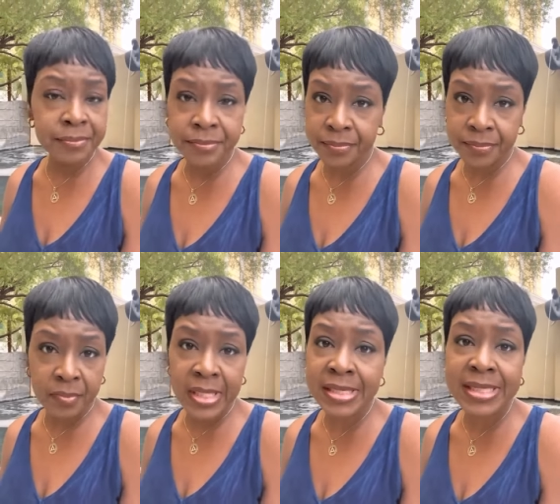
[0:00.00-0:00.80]

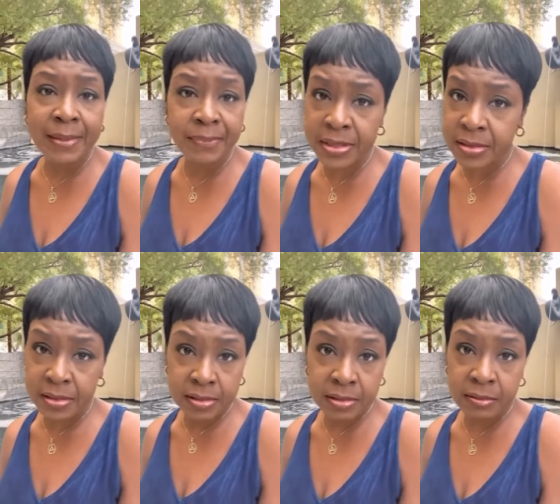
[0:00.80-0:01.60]
Mm-mm, that's not
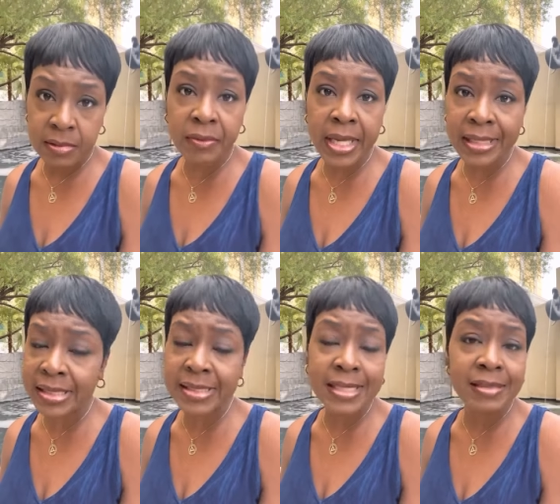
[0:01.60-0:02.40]
business. Okay,
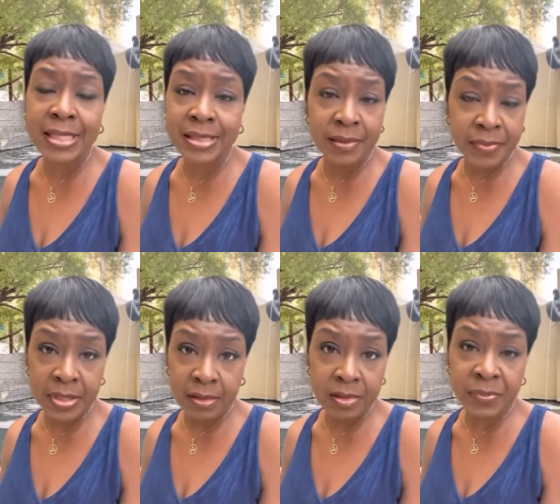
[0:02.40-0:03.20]
that sounds like
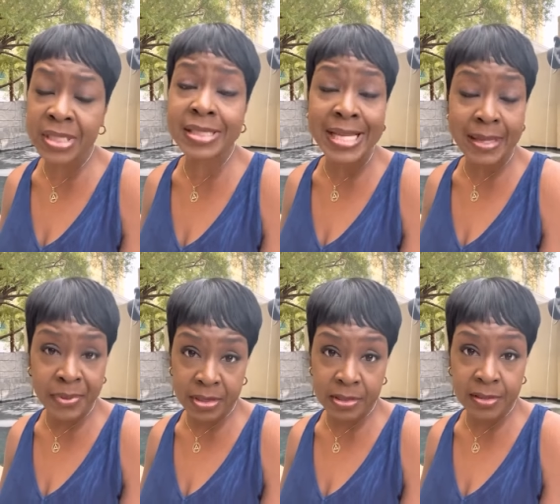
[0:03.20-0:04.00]
something else, but it's not
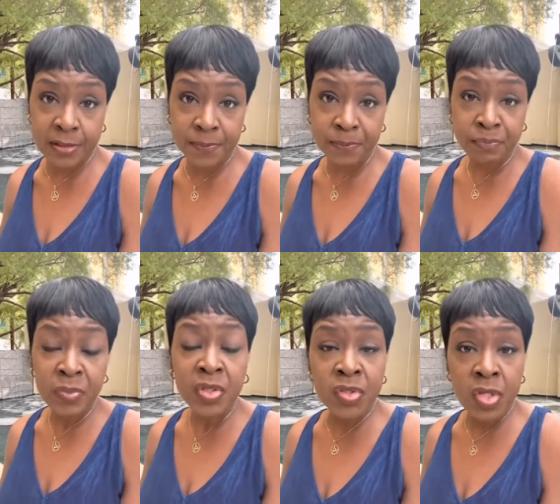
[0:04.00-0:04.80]
business.
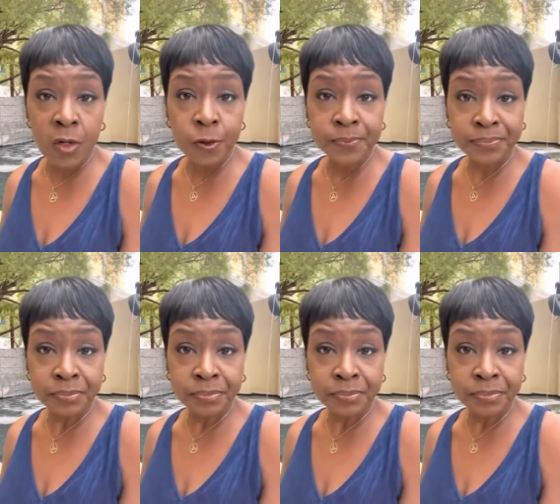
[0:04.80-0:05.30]
So